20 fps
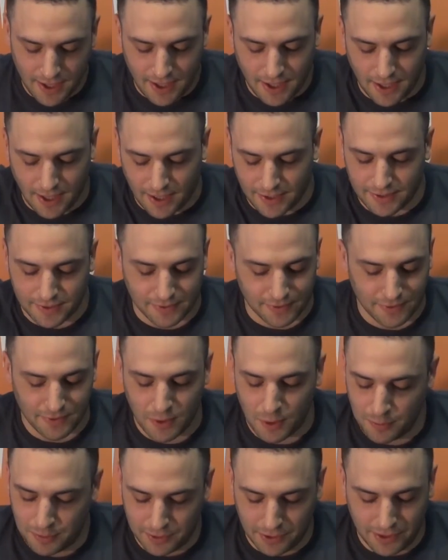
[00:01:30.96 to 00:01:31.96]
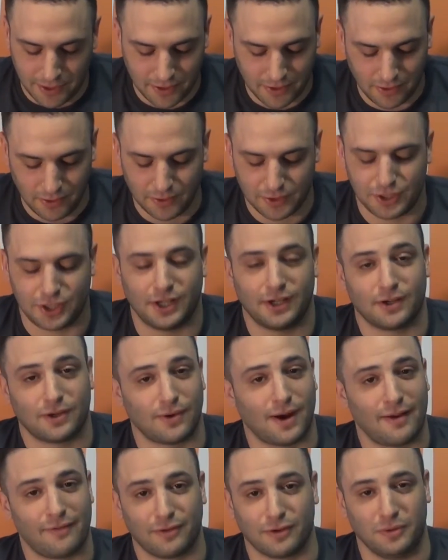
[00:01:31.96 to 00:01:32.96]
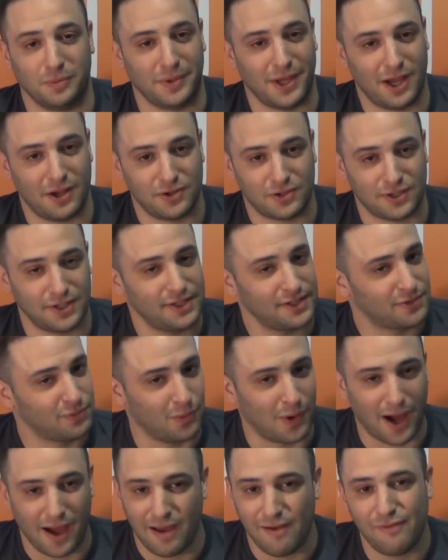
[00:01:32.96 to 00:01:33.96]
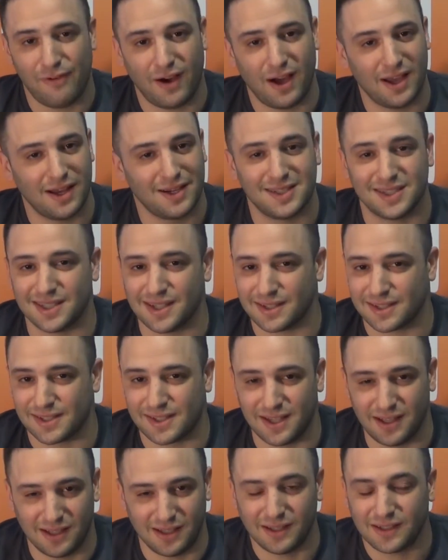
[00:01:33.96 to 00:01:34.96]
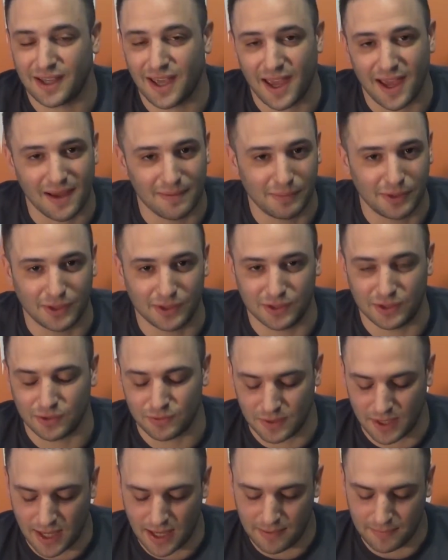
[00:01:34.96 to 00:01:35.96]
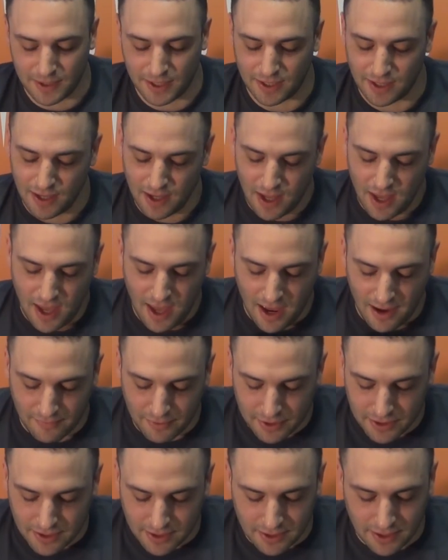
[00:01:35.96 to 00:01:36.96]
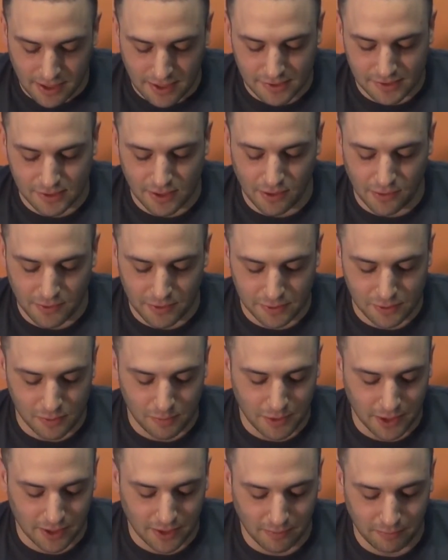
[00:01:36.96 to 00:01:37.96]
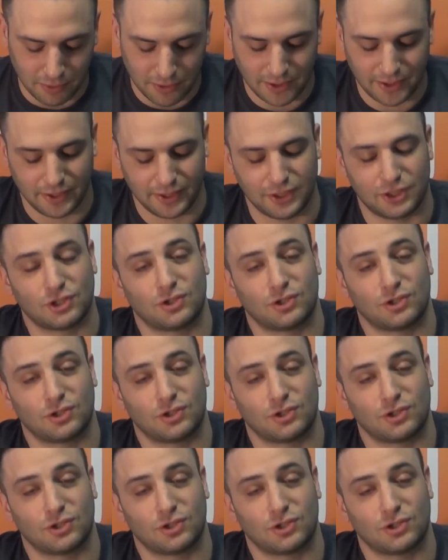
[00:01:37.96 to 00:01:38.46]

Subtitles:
There are no political or geographical boundaries, Wi-Fi, DSL, cable, you name it. Everything is going to be completely